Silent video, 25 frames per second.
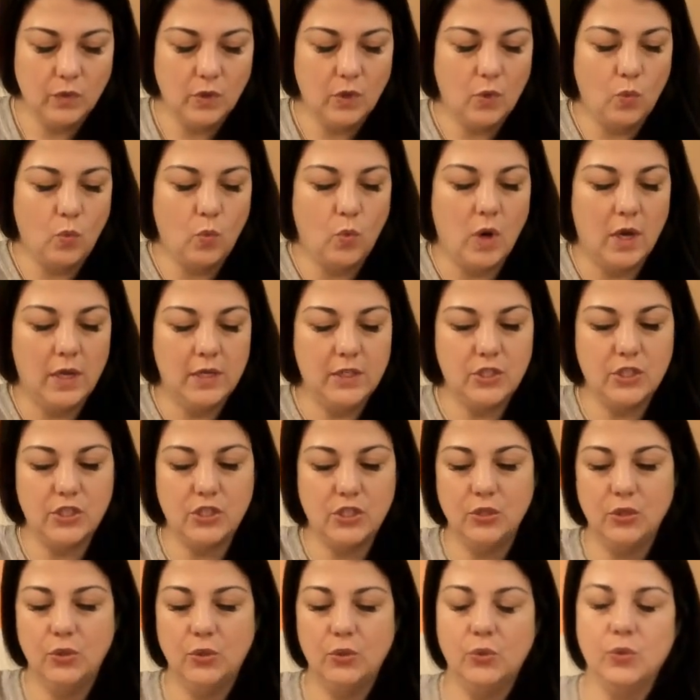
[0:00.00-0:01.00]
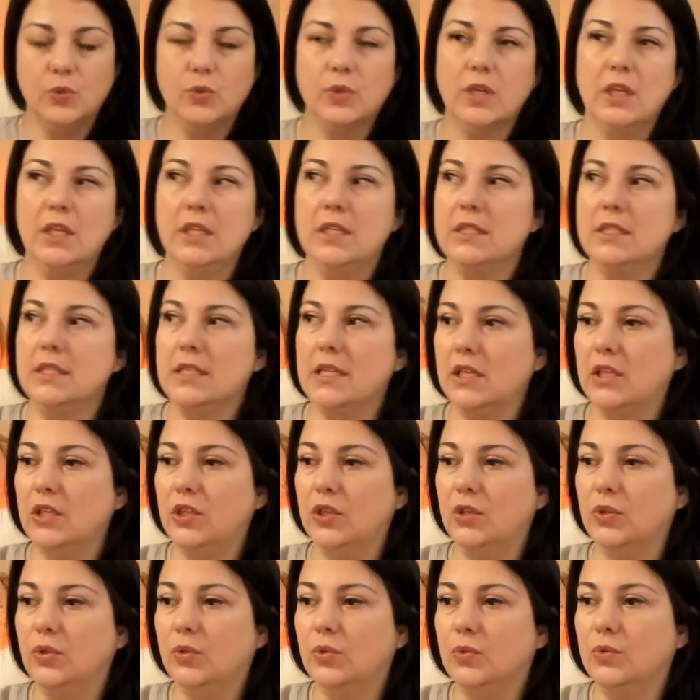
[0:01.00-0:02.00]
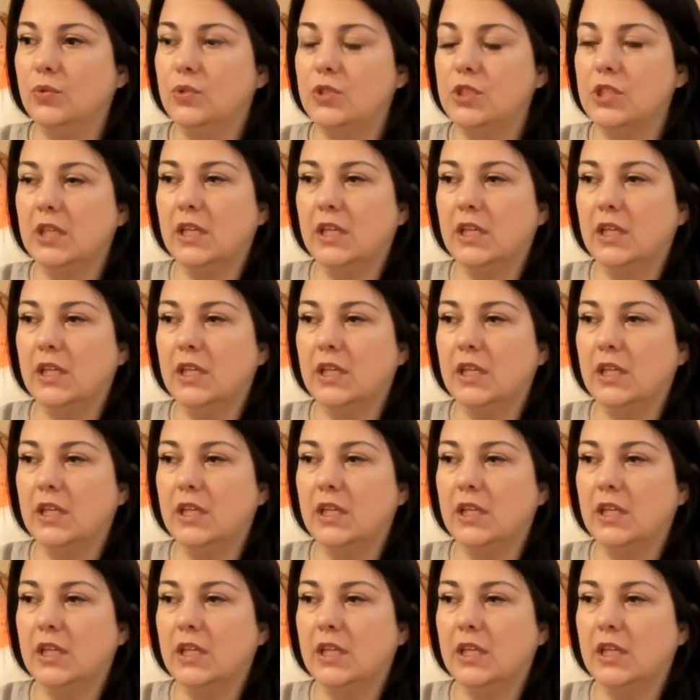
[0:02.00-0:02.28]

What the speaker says: want to continue to